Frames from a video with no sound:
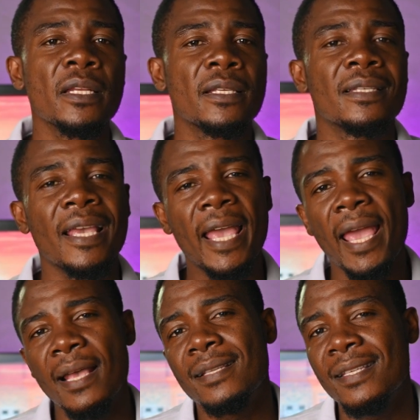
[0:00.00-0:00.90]
is,
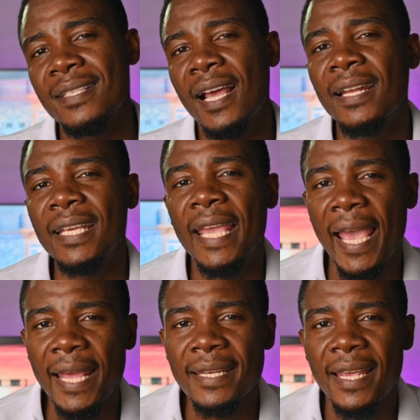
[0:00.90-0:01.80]
has Starlink
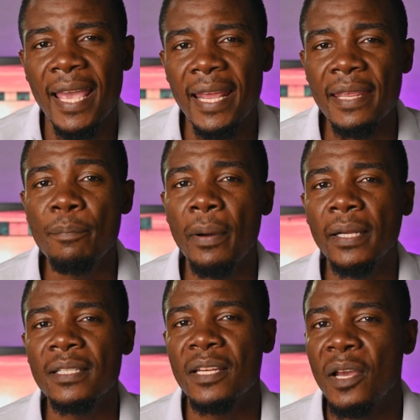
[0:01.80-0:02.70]
had an
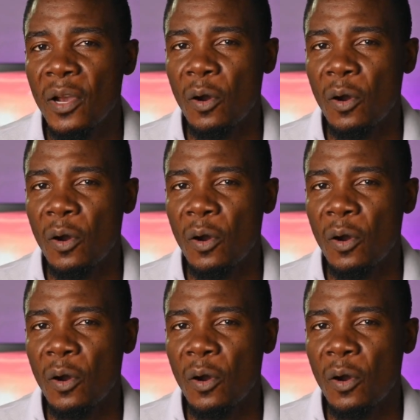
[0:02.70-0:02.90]
impact?